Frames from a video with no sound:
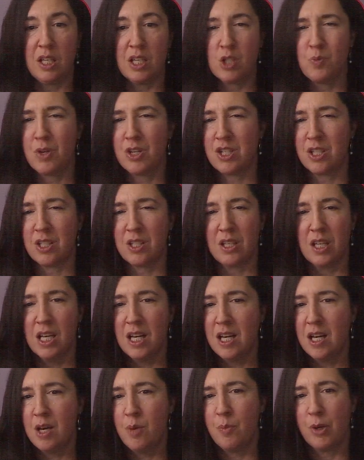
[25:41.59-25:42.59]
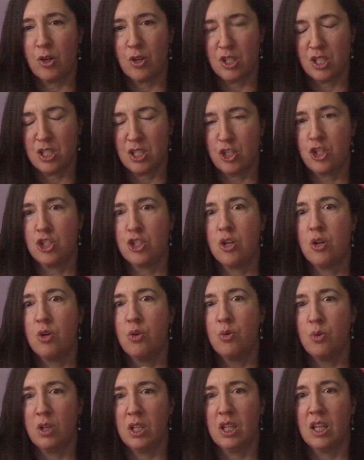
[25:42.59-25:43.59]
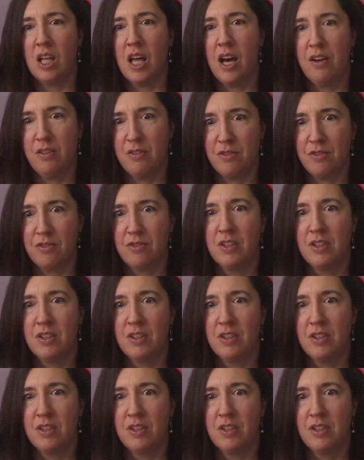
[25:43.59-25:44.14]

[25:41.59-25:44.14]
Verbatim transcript: especially parents that show a lot of